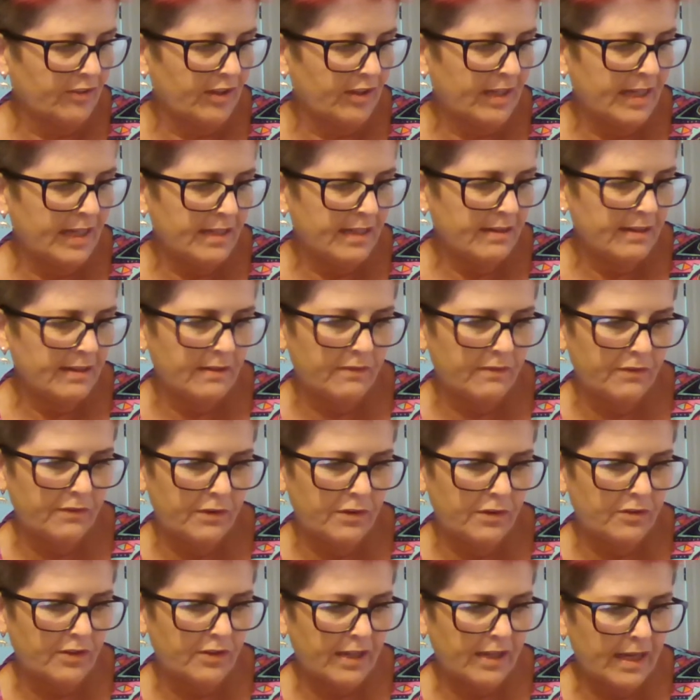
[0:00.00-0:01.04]
an ideal
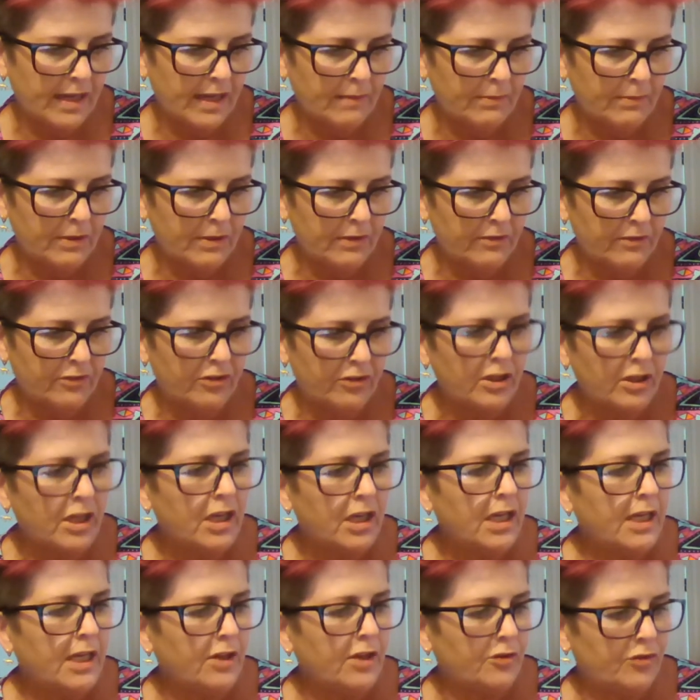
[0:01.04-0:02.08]
first garment,
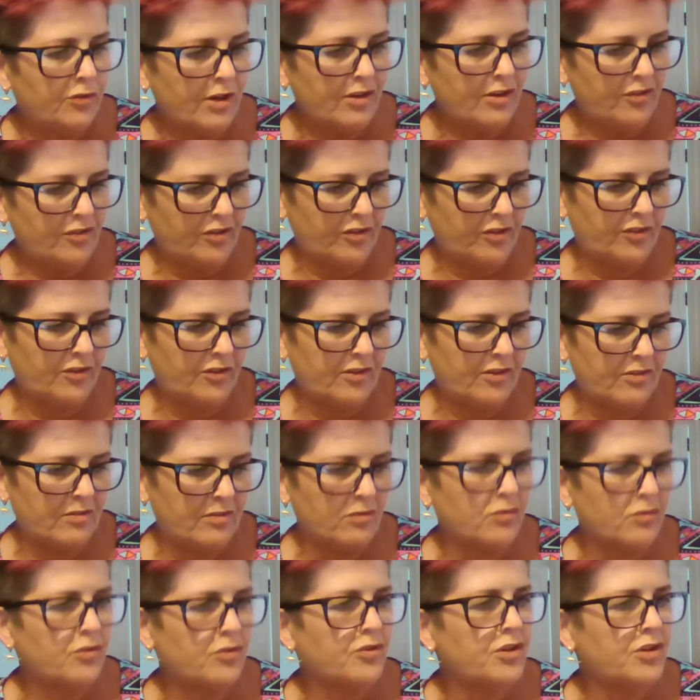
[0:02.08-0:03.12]
a dress that says
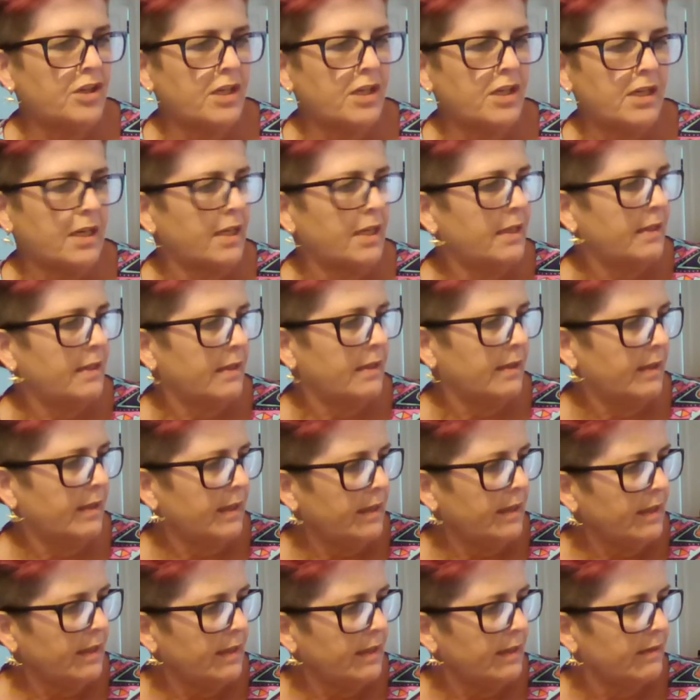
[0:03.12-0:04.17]
look chic in the
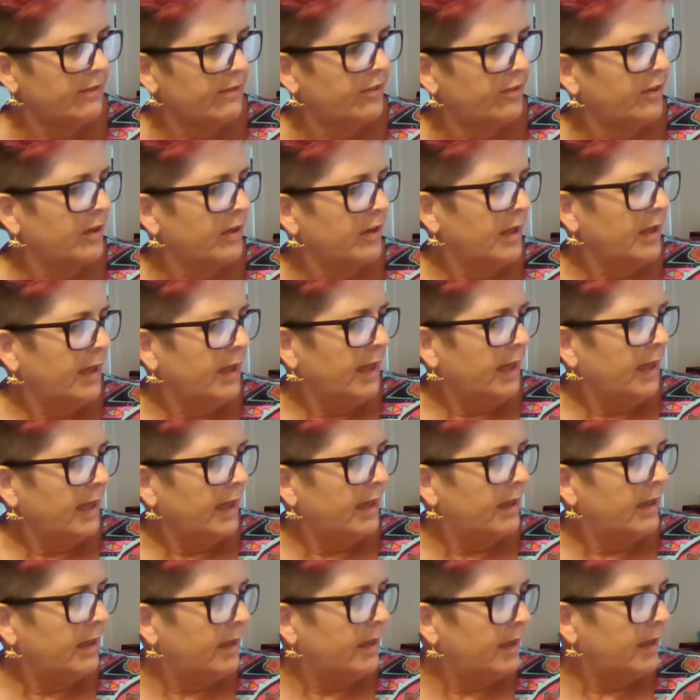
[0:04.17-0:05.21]
heat,
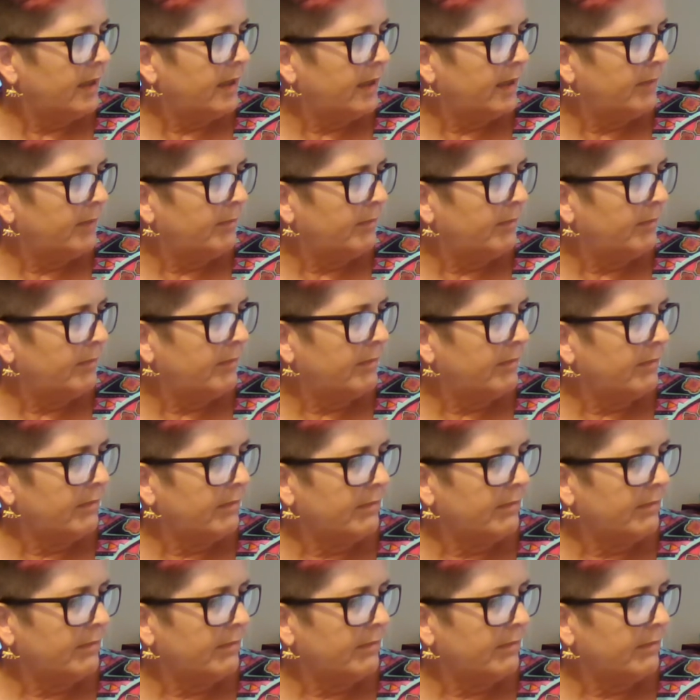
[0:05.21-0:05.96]
um,